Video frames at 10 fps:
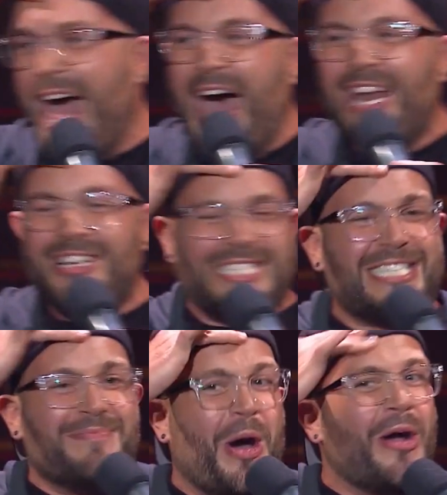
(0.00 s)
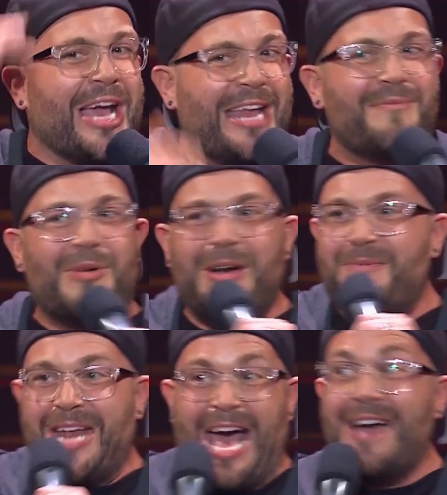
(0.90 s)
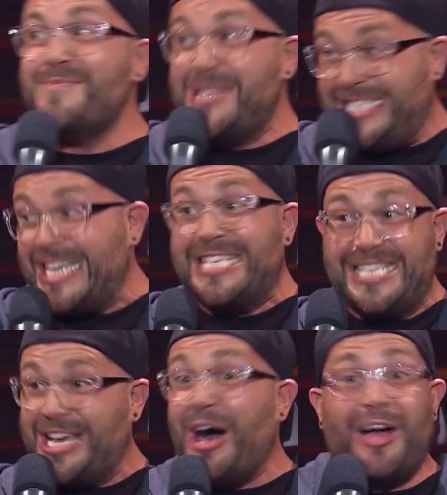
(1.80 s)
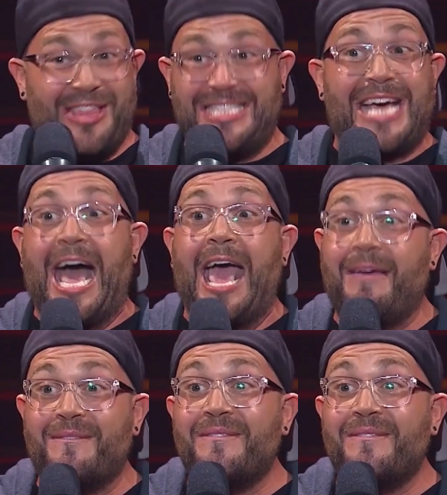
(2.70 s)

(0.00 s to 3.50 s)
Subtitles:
I don't smoke anymore, but I'm dizzy all the time.